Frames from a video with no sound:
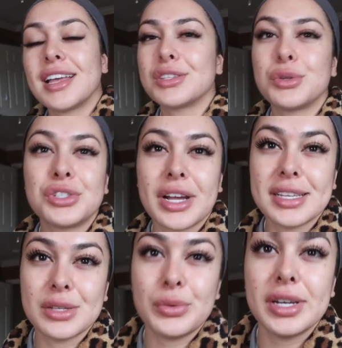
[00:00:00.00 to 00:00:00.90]
I told you
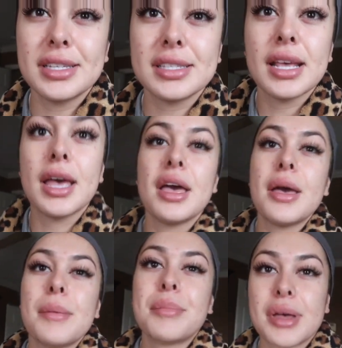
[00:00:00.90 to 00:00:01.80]
guys it was.
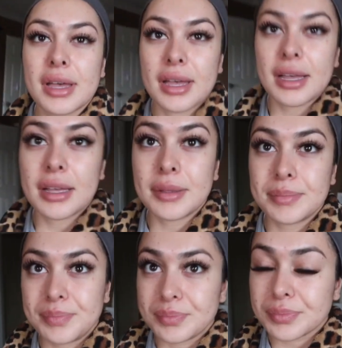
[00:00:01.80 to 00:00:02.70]
But
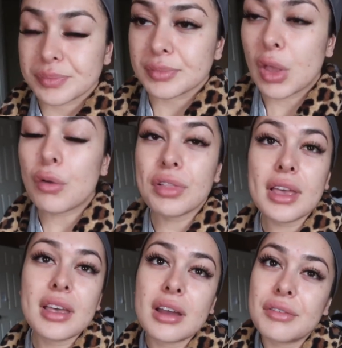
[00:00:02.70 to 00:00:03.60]
um, hopefully
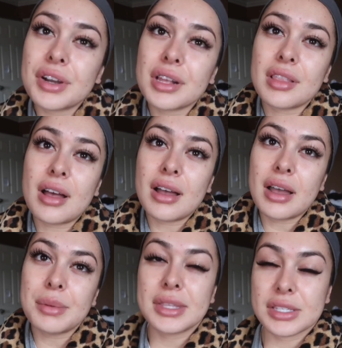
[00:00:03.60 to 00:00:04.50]
I covered a lot.
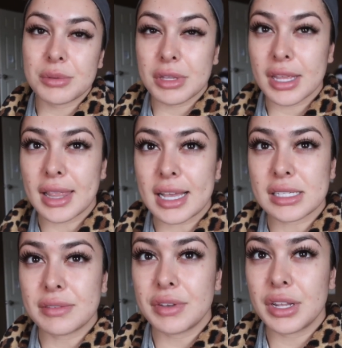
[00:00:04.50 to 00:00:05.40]
I mean, this is going to be the
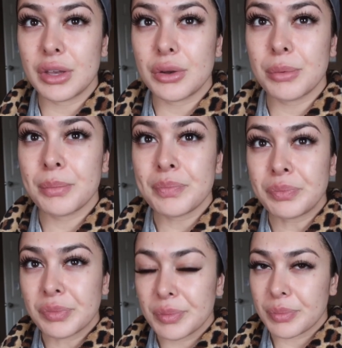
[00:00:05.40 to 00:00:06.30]
last video.
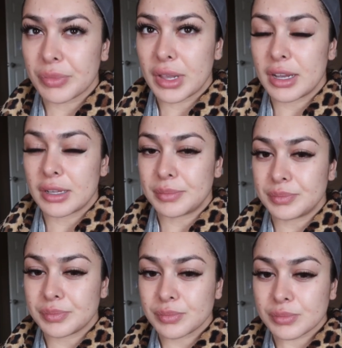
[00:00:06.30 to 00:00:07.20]

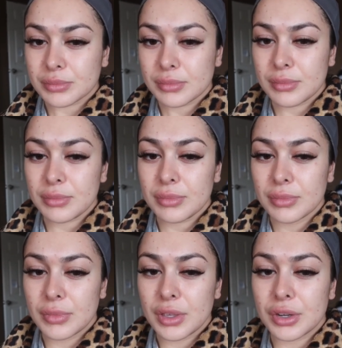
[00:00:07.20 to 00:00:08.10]
Um,
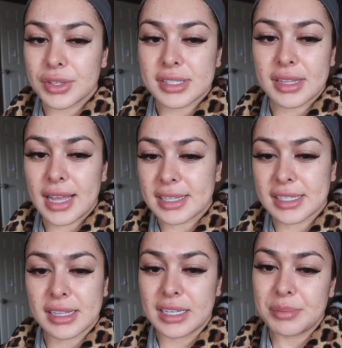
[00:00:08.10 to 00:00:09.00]
you know, this is the
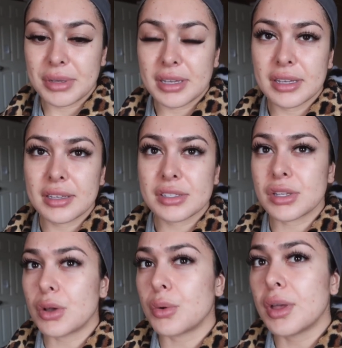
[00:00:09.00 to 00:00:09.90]
last clip.
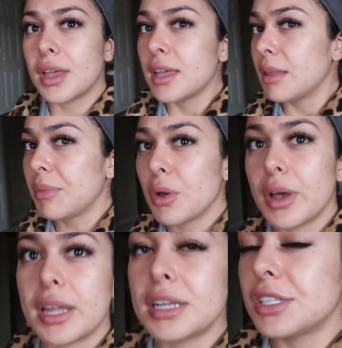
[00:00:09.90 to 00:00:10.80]
So let me go
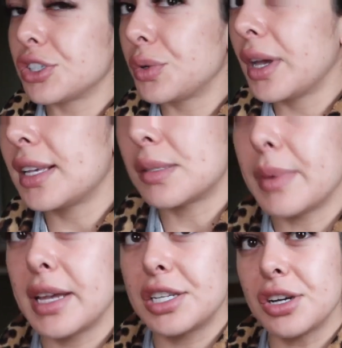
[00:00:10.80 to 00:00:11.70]
ahead and show you guys
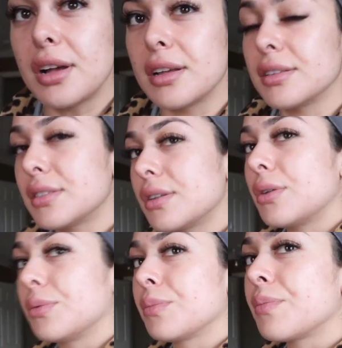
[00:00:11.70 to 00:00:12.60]
my jaw.
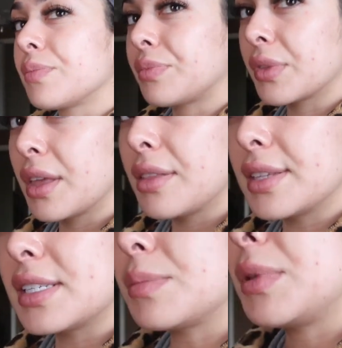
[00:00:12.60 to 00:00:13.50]
So
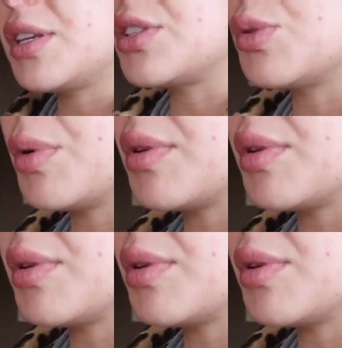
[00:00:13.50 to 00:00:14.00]
this is me super